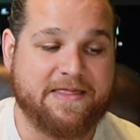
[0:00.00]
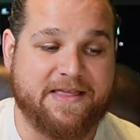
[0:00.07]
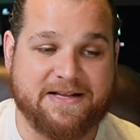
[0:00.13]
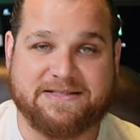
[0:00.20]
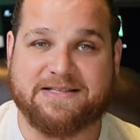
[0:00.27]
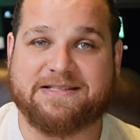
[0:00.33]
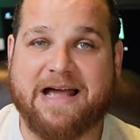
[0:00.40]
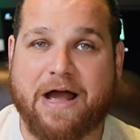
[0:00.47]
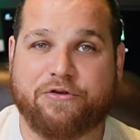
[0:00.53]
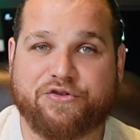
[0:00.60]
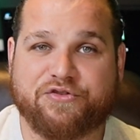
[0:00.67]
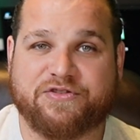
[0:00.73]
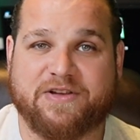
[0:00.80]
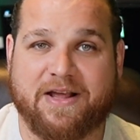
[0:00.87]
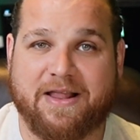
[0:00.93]
This is how
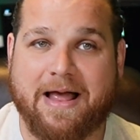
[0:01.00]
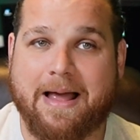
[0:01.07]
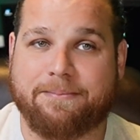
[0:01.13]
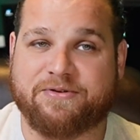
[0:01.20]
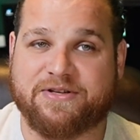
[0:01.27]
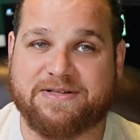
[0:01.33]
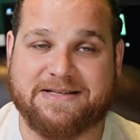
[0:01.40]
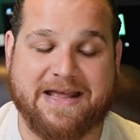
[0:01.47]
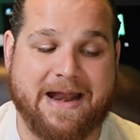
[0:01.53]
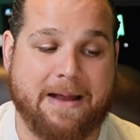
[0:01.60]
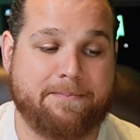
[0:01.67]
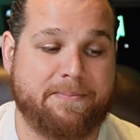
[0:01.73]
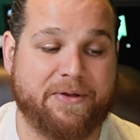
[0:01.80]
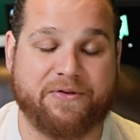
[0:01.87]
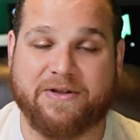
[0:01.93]
you sell options. And
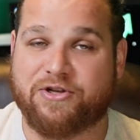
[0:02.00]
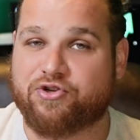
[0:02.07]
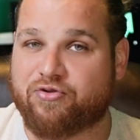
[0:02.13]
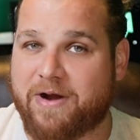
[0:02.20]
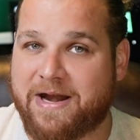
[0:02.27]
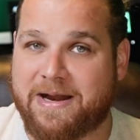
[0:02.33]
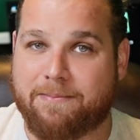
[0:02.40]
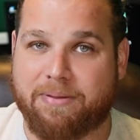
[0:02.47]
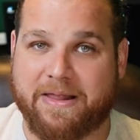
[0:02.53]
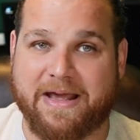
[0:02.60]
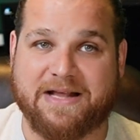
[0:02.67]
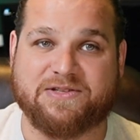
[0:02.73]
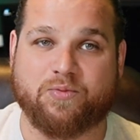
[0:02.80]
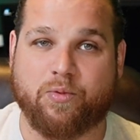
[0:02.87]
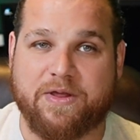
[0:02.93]
I'm building trading
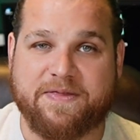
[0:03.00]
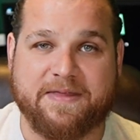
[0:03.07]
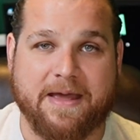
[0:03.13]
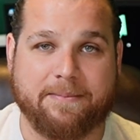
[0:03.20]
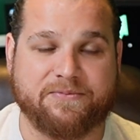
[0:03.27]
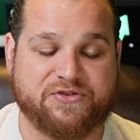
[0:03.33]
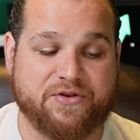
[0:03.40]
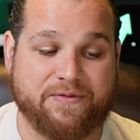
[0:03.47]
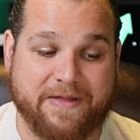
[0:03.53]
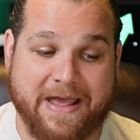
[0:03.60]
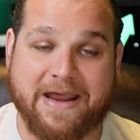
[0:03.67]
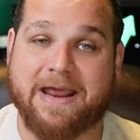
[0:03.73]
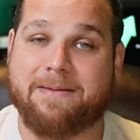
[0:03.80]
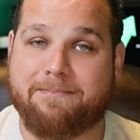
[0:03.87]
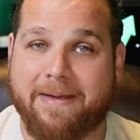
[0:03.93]
plans with them so
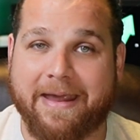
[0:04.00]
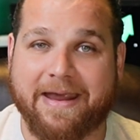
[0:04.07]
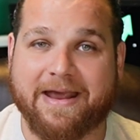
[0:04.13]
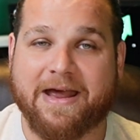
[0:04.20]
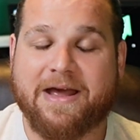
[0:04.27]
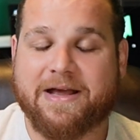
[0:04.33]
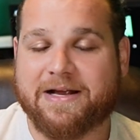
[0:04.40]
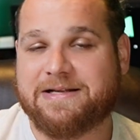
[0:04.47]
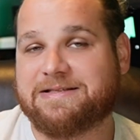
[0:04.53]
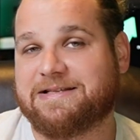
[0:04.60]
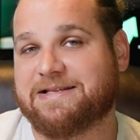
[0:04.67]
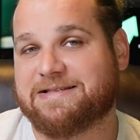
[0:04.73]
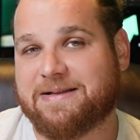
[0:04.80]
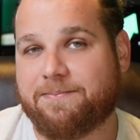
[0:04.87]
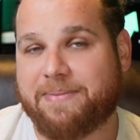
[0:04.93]
they can make
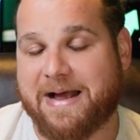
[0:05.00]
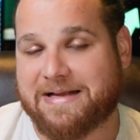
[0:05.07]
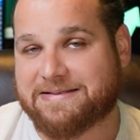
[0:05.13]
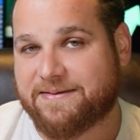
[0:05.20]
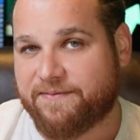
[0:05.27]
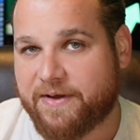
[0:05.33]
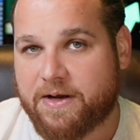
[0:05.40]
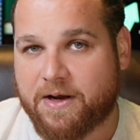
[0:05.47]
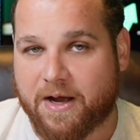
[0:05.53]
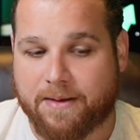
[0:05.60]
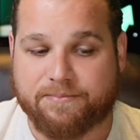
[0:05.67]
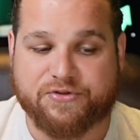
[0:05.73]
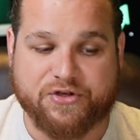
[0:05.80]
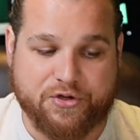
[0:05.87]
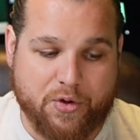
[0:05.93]
consistent passive
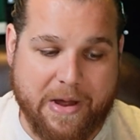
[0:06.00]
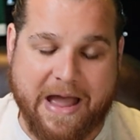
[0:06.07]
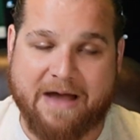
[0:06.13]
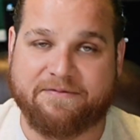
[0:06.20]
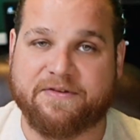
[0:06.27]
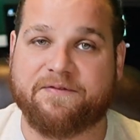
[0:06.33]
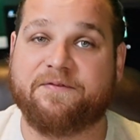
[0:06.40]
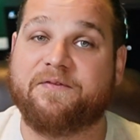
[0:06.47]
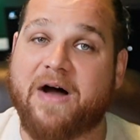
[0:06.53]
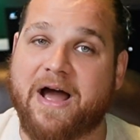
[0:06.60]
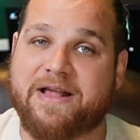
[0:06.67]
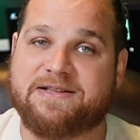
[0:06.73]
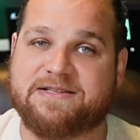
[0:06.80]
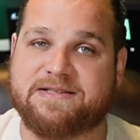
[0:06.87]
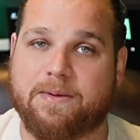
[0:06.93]
income. So you have to
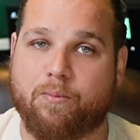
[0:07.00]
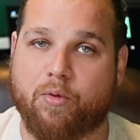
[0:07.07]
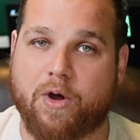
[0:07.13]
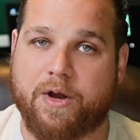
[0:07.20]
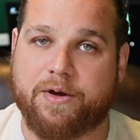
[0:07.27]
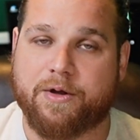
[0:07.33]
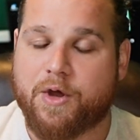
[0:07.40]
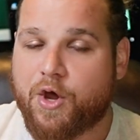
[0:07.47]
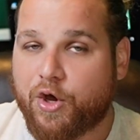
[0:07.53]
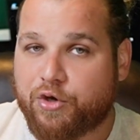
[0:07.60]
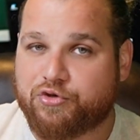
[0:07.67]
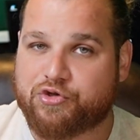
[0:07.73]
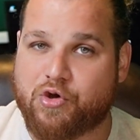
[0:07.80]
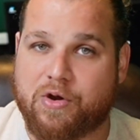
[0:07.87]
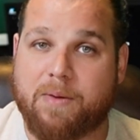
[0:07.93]
find someone
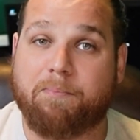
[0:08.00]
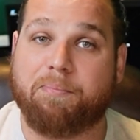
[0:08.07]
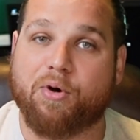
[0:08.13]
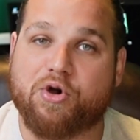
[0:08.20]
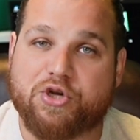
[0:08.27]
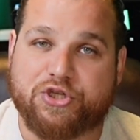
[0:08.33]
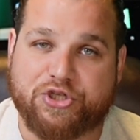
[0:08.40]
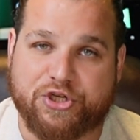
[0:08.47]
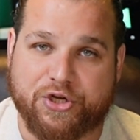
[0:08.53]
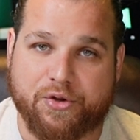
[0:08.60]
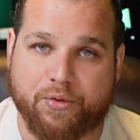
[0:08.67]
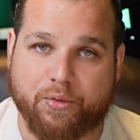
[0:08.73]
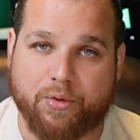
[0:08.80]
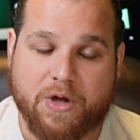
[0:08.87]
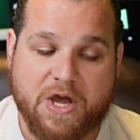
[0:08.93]
who's going to push
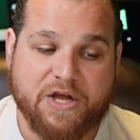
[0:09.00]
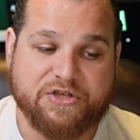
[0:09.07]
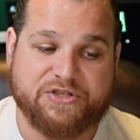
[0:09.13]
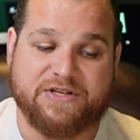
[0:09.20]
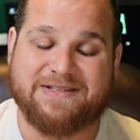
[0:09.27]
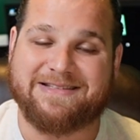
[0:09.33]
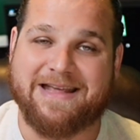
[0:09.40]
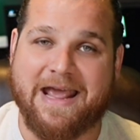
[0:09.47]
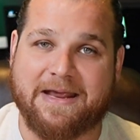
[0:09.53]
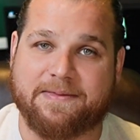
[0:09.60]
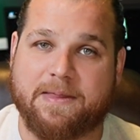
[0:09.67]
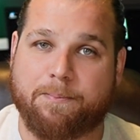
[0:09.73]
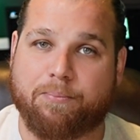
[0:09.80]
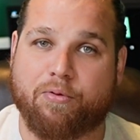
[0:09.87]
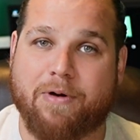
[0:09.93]
you to take
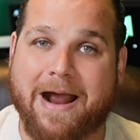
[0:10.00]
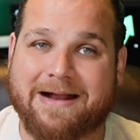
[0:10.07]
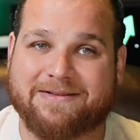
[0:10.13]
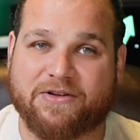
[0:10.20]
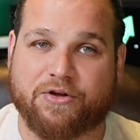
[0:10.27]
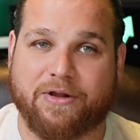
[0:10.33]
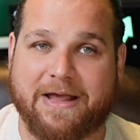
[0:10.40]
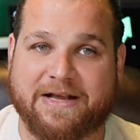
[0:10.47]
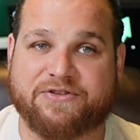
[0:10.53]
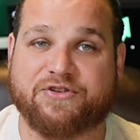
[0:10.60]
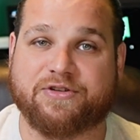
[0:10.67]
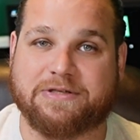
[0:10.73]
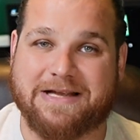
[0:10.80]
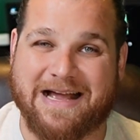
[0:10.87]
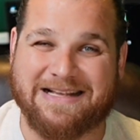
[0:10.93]
the practical
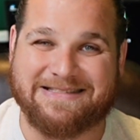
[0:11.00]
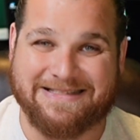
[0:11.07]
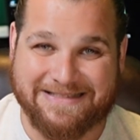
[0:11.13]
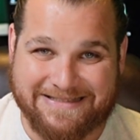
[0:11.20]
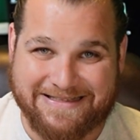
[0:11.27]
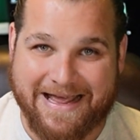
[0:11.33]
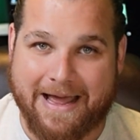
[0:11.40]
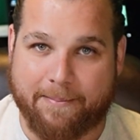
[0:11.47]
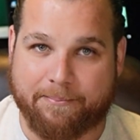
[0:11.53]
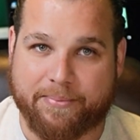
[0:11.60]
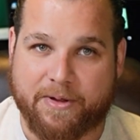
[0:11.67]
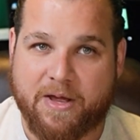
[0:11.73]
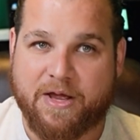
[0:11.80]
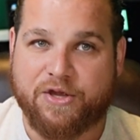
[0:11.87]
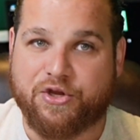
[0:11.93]
exercise step.
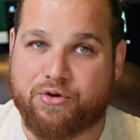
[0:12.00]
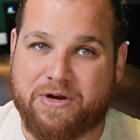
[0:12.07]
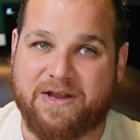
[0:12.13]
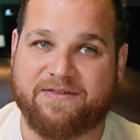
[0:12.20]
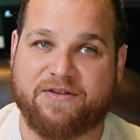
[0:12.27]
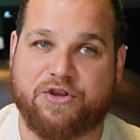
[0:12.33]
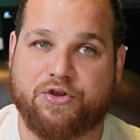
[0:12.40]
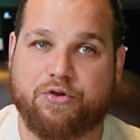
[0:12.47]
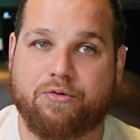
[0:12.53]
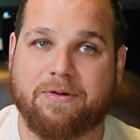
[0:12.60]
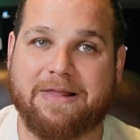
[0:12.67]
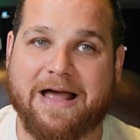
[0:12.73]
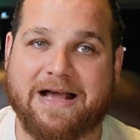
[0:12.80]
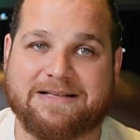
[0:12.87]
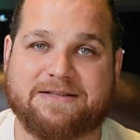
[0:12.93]
You need to
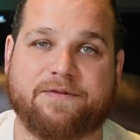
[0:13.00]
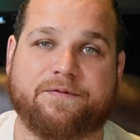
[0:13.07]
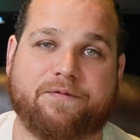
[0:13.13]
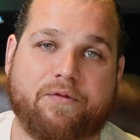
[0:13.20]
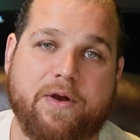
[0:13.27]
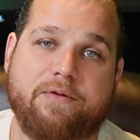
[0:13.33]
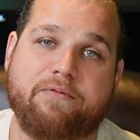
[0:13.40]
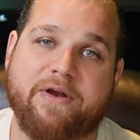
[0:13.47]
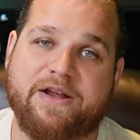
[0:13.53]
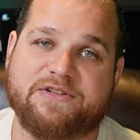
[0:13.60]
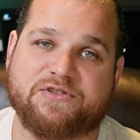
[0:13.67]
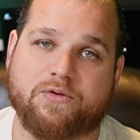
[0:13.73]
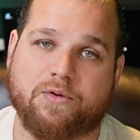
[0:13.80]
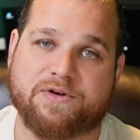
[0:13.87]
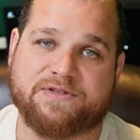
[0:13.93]
utilize the free
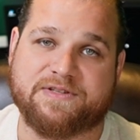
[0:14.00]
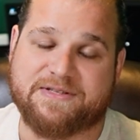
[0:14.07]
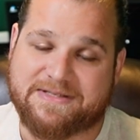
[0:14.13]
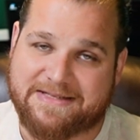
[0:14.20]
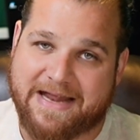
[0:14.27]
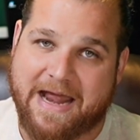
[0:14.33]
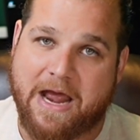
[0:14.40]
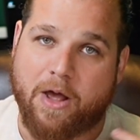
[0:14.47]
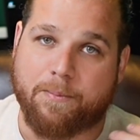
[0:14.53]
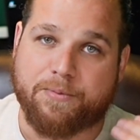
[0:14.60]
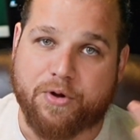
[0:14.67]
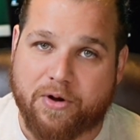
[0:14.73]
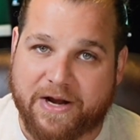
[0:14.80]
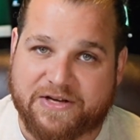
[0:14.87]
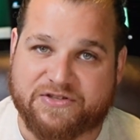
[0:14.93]
resources to help
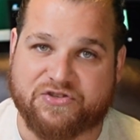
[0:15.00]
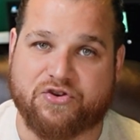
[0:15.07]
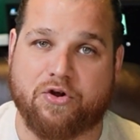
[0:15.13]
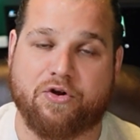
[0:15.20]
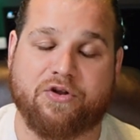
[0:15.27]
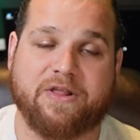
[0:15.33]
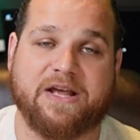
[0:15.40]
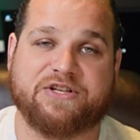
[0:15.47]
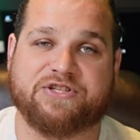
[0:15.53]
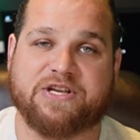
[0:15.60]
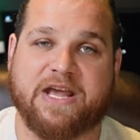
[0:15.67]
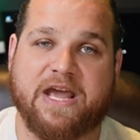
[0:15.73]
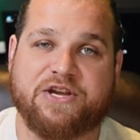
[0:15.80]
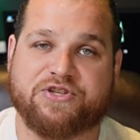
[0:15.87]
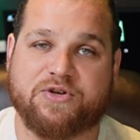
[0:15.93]
your external
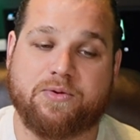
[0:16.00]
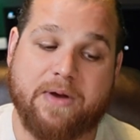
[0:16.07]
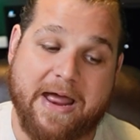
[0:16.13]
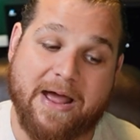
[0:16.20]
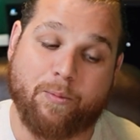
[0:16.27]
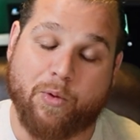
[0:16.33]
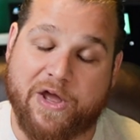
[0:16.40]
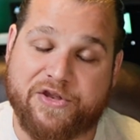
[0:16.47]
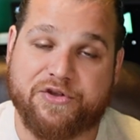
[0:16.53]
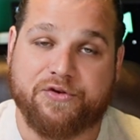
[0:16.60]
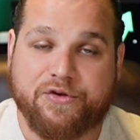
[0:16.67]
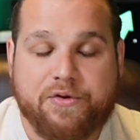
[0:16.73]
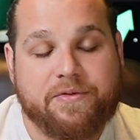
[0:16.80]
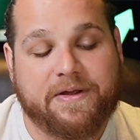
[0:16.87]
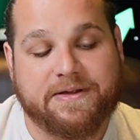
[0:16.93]
education when you
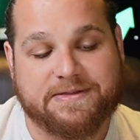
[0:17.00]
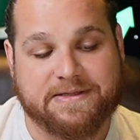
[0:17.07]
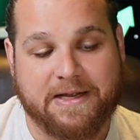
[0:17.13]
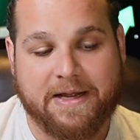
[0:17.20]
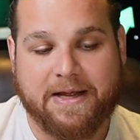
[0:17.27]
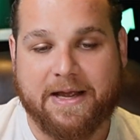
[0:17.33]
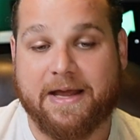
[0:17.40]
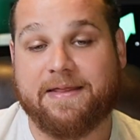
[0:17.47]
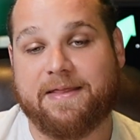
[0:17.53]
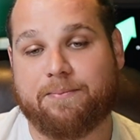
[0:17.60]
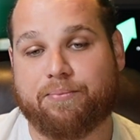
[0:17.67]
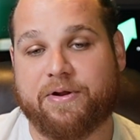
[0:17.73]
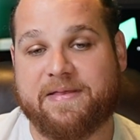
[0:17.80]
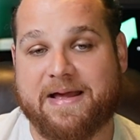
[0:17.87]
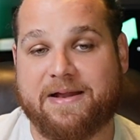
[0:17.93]
do this.
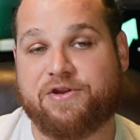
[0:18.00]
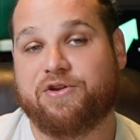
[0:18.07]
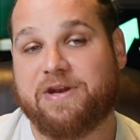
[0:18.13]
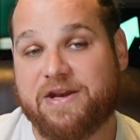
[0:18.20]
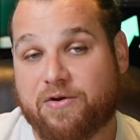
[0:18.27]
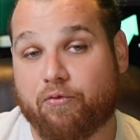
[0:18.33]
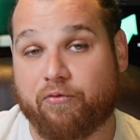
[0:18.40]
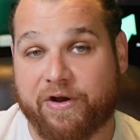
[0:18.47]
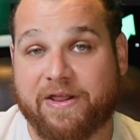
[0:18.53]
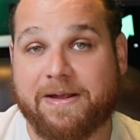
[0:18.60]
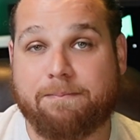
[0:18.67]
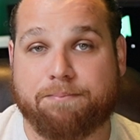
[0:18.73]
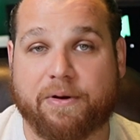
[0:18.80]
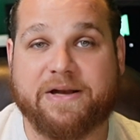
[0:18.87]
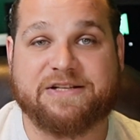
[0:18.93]
And then you need to
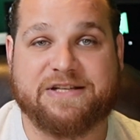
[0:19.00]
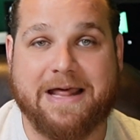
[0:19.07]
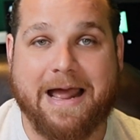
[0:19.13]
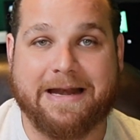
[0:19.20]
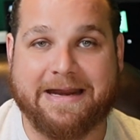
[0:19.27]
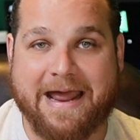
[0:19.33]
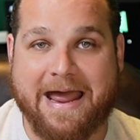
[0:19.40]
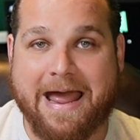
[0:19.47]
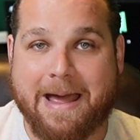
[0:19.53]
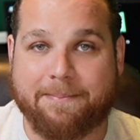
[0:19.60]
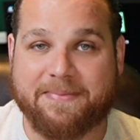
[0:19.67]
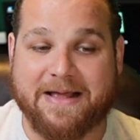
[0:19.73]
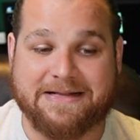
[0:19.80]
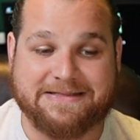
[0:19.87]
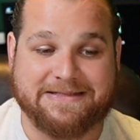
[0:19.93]
really bridge that gap
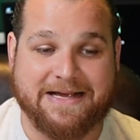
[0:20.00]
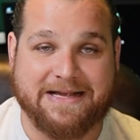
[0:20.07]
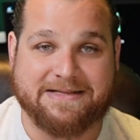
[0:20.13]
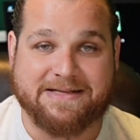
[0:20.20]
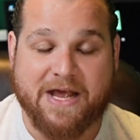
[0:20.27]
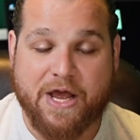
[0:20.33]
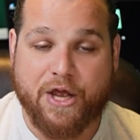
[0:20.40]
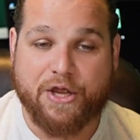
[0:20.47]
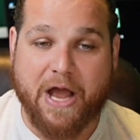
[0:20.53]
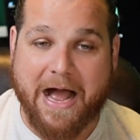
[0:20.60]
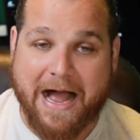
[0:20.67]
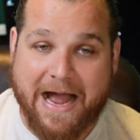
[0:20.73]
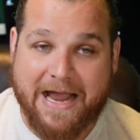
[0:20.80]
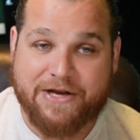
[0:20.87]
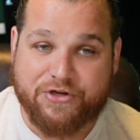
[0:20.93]
that says,
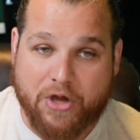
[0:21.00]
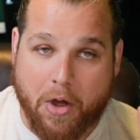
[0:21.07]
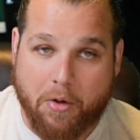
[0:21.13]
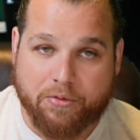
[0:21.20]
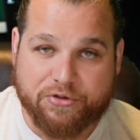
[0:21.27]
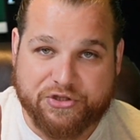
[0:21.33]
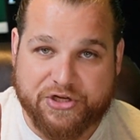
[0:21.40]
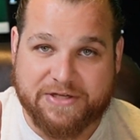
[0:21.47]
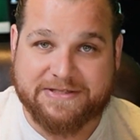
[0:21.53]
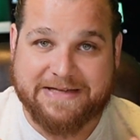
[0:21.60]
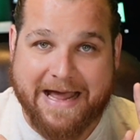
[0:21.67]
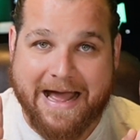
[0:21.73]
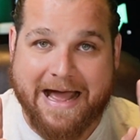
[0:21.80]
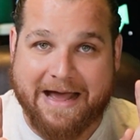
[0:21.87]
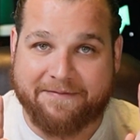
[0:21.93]
I don't just
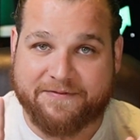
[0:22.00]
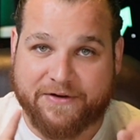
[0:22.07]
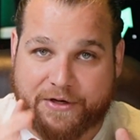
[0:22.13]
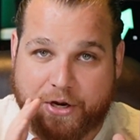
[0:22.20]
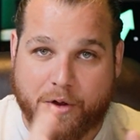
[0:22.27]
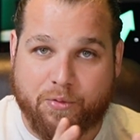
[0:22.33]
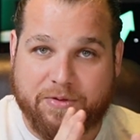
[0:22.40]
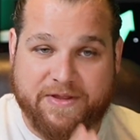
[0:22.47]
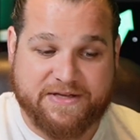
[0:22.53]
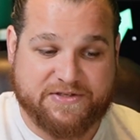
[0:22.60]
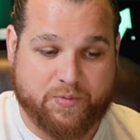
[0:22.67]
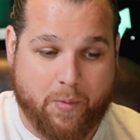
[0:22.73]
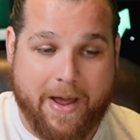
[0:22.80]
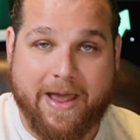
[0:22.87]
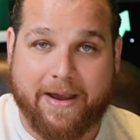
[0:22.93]
have to go
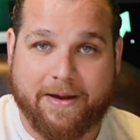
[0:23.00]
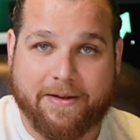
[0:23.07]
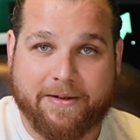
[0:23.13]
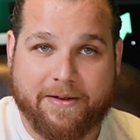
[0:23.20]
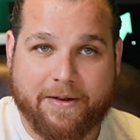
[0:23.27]
this way.